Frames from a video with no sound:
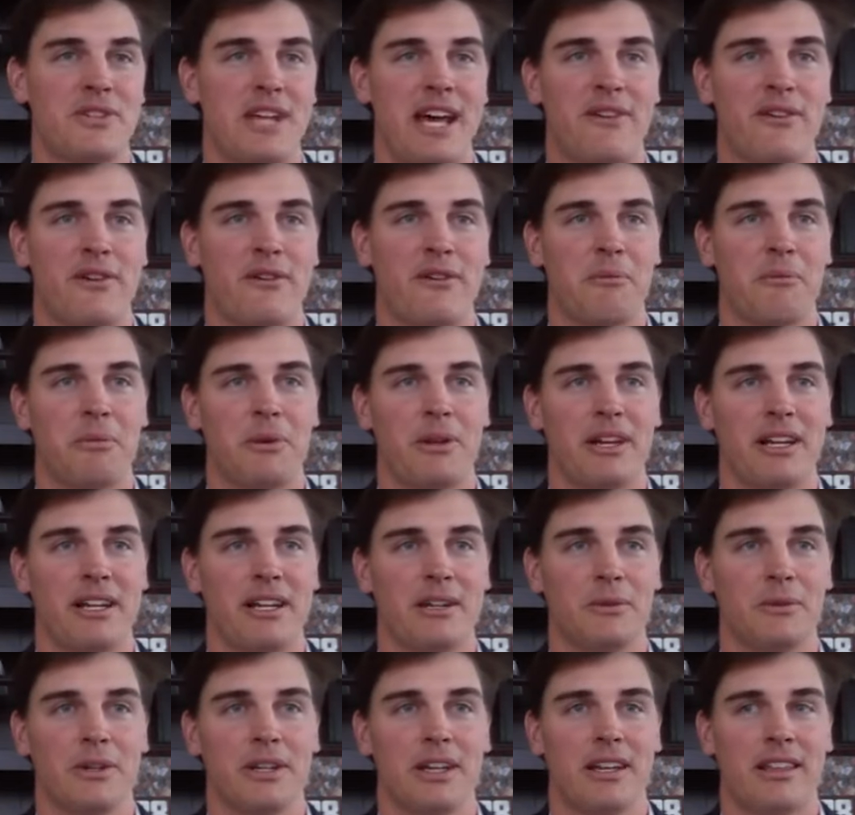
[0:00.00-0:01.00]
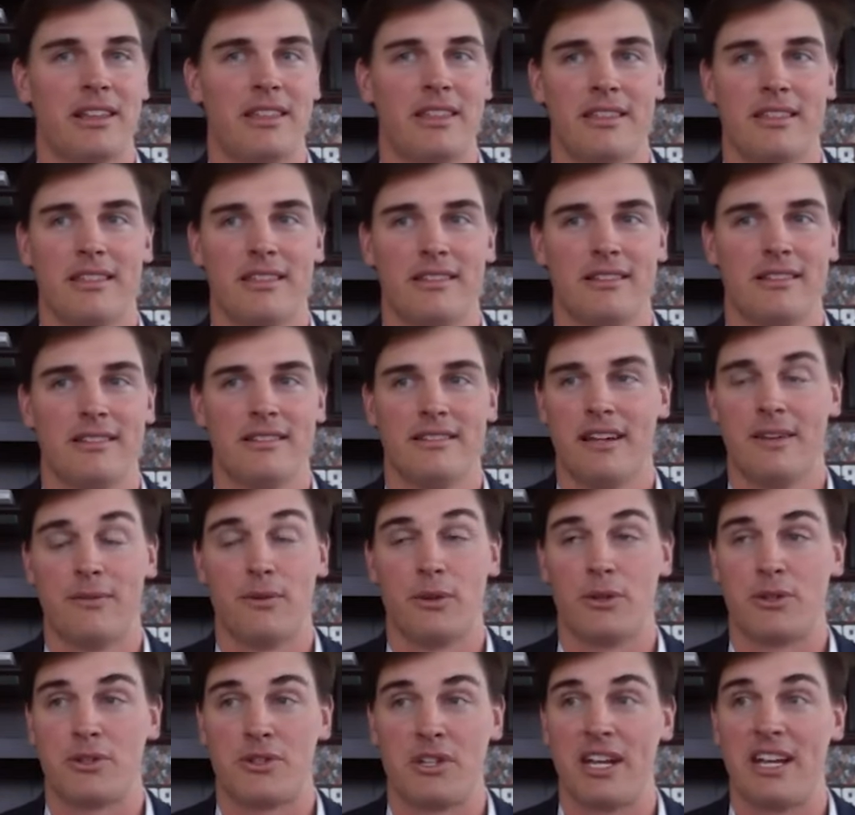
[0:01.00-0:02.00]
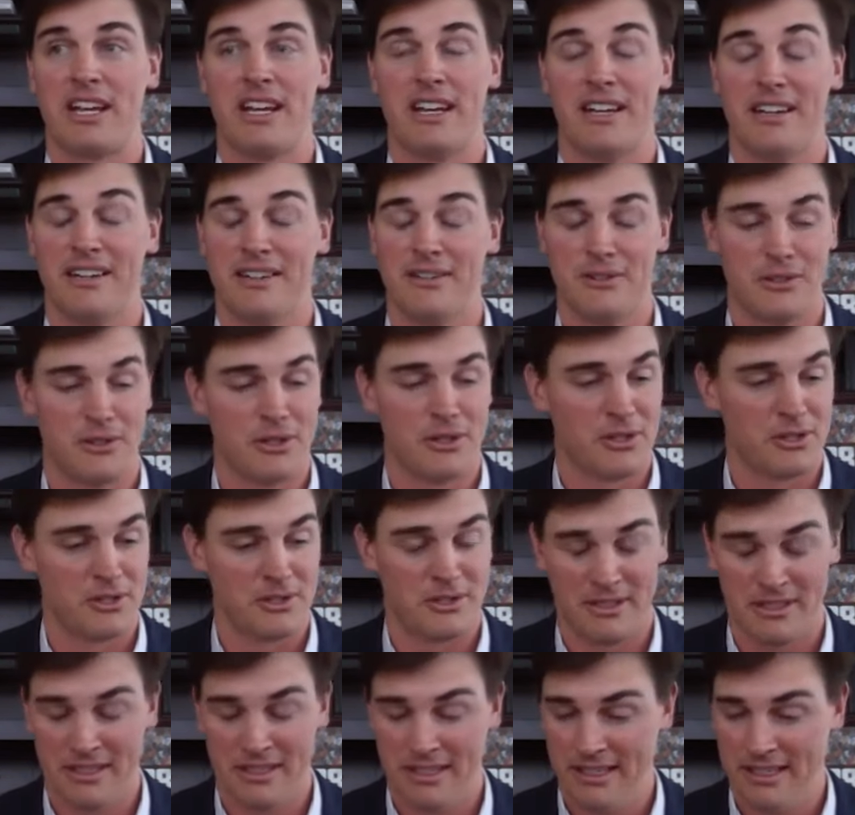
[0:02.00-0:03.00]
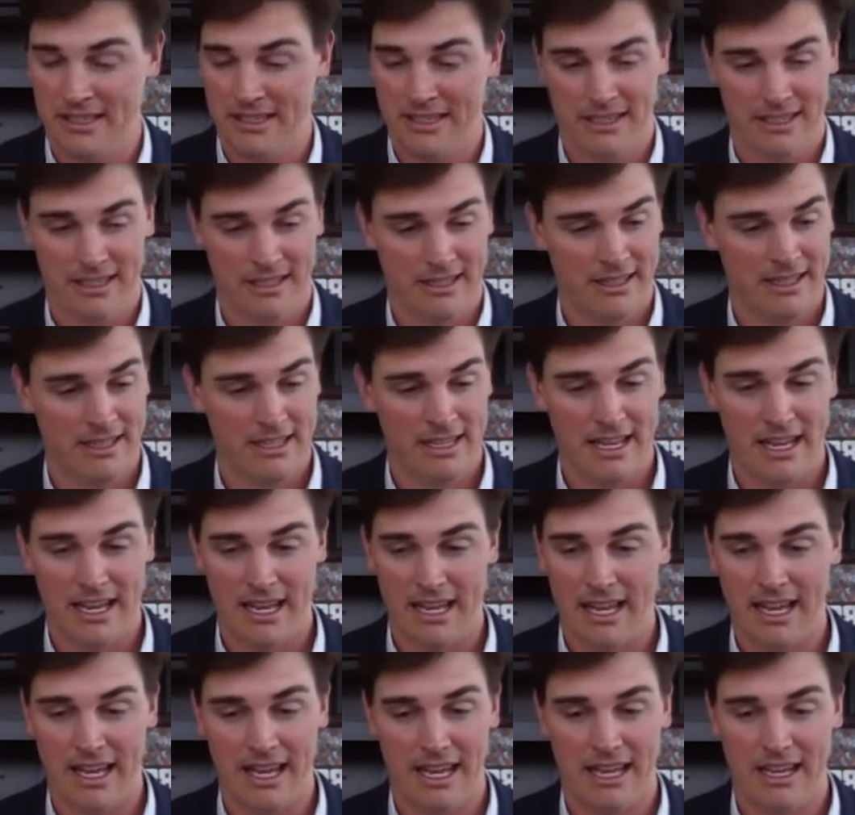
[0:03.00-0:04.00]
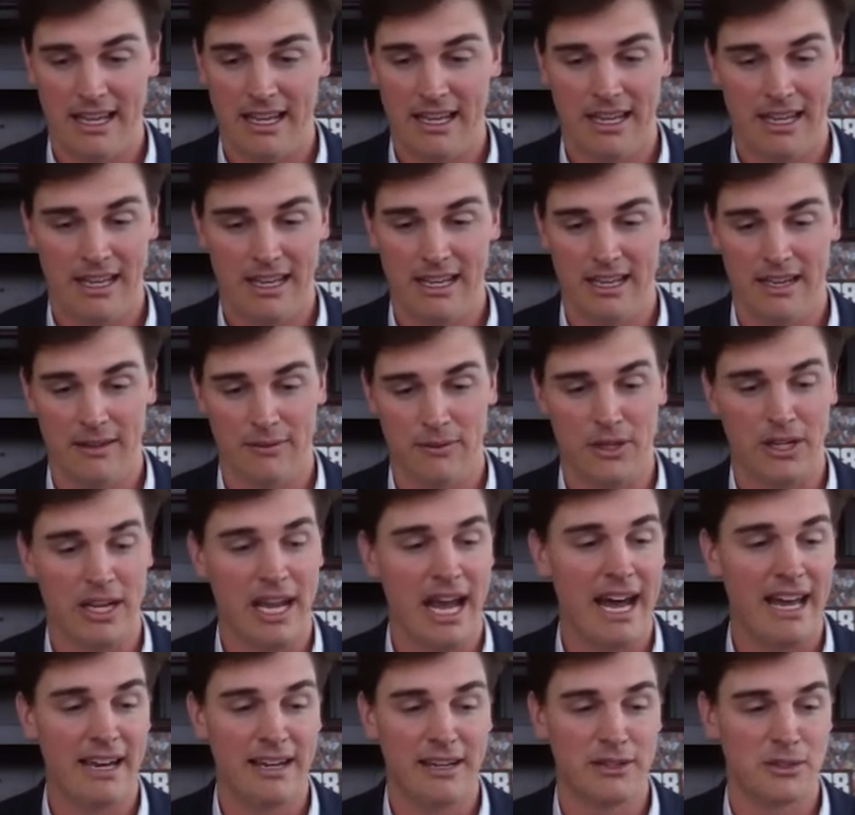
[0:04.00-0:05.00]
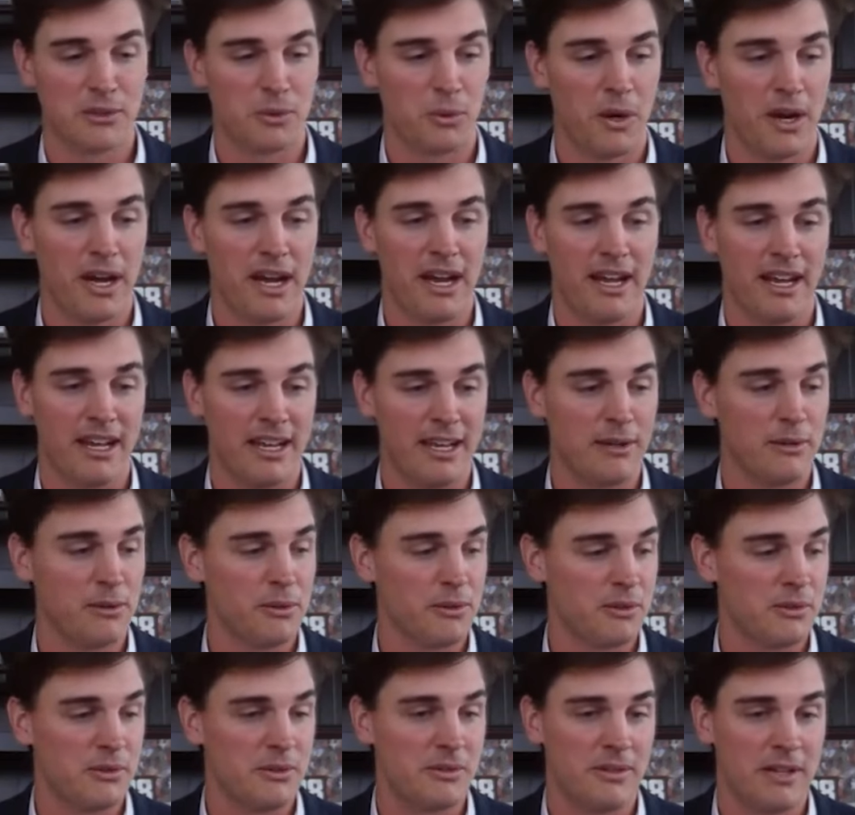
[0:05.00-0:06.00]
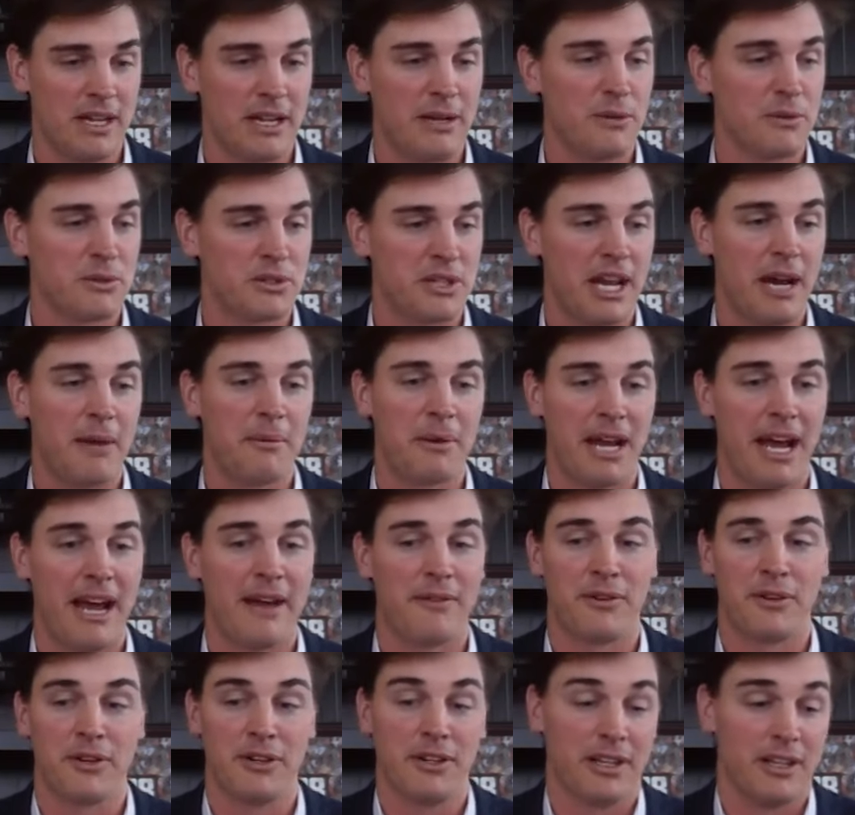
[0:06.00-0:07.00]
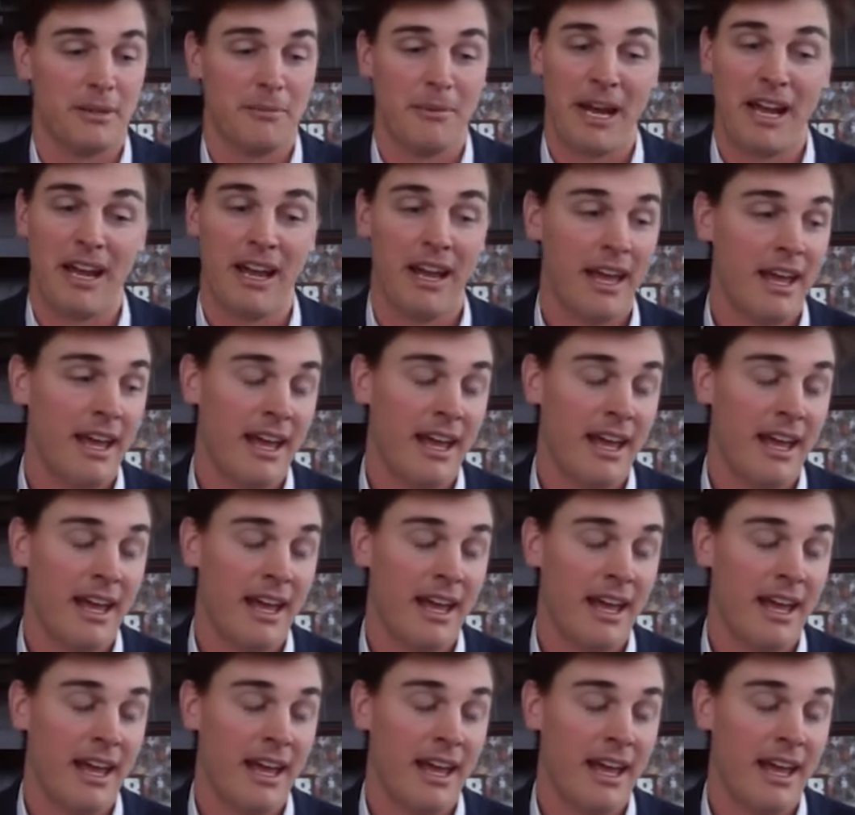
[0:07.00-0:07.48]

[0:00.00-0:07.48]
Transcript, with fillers: I've ever played with, ever seen. Just uh, if you got in his way, he was he was coming after you. You might.